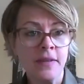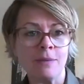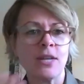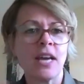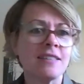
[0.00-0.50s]
I'm
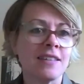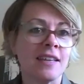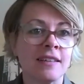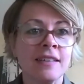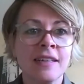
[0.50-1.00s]

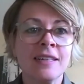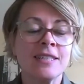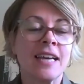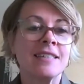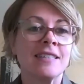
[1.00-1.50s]
testing
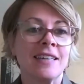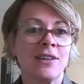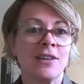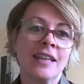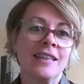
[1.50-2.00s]

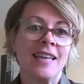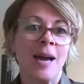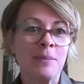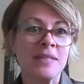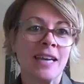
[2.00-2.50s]
the
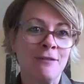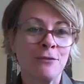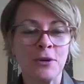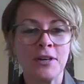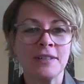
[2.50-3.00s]
appetite
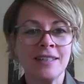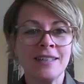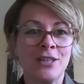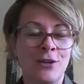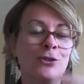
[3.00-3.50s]
for,
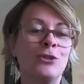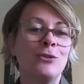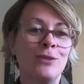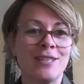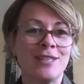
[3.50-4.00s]
you know,
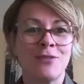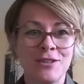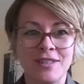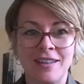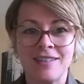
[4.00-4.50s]
newness
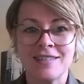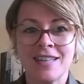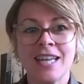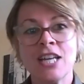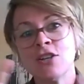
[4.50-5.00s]
versus
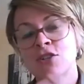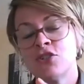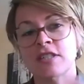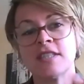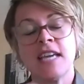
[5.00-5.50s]

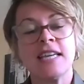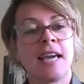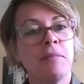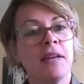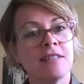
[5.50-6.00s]
just
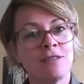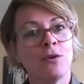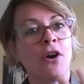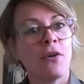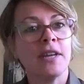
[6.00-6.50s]
taking bits of
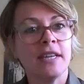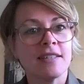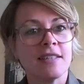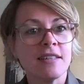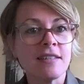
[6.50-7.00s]
what already
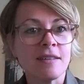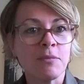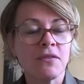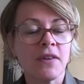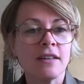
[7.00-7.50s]
exists at
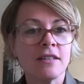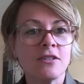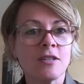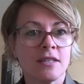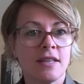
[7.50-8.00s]

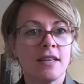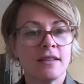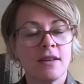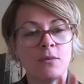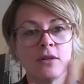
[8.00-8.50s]
providers, because
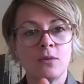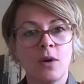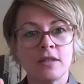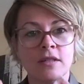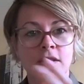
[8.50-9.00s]
they will
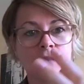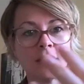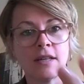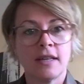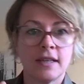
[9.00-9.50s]
want to
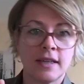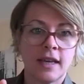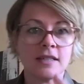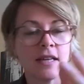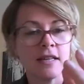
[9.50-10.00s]
kind of get
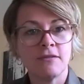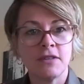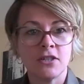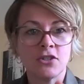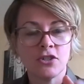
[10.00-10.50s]
a sense of
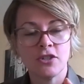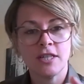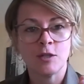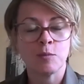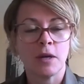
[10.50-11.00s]
each
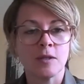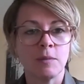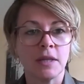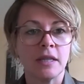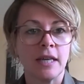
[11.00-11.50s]

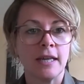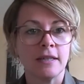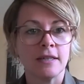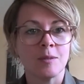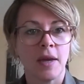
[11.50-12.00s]
possibility in
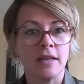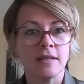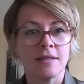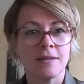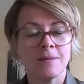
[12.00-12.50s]
this
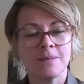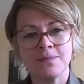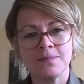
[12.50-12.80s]
space.